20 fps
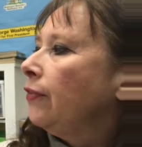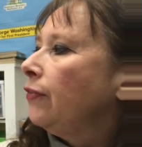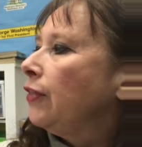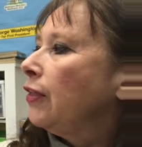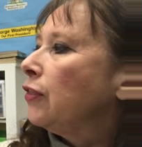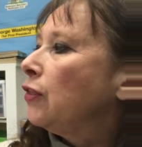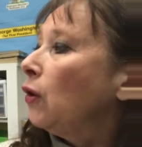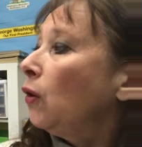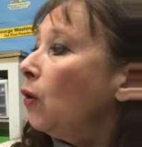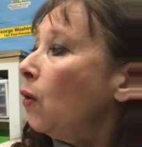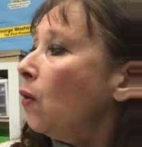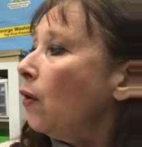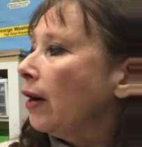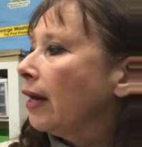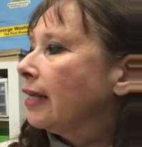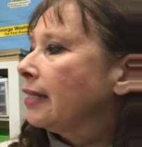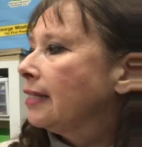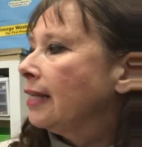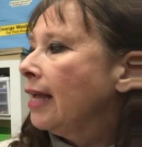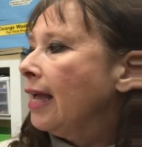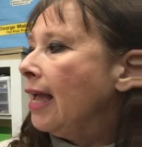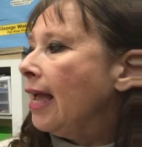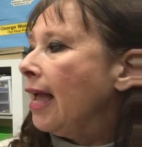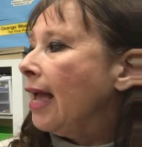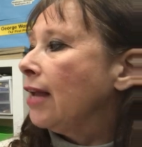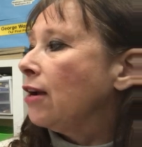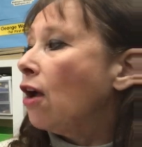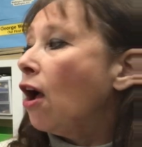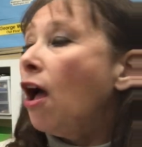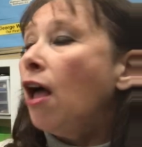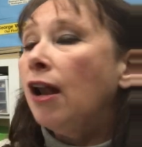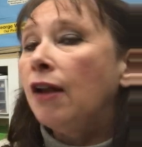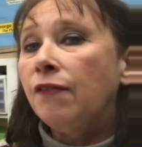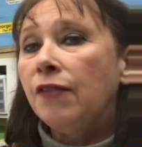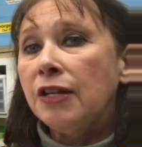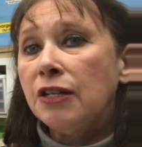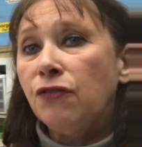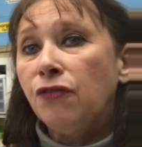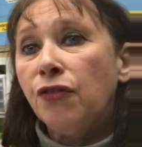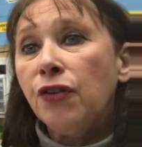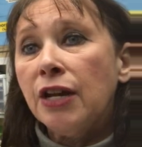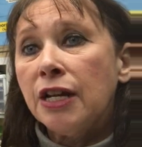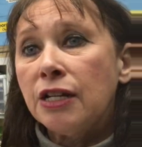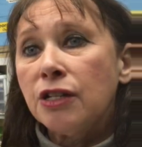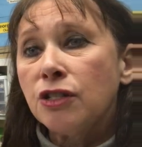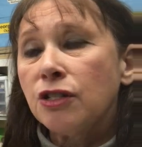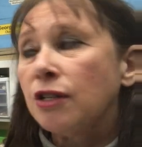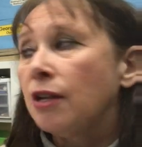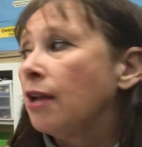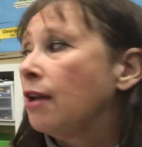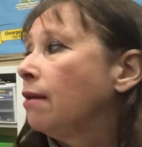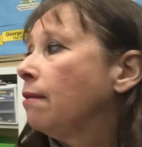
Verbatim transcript: Then the Lorax and all of his friends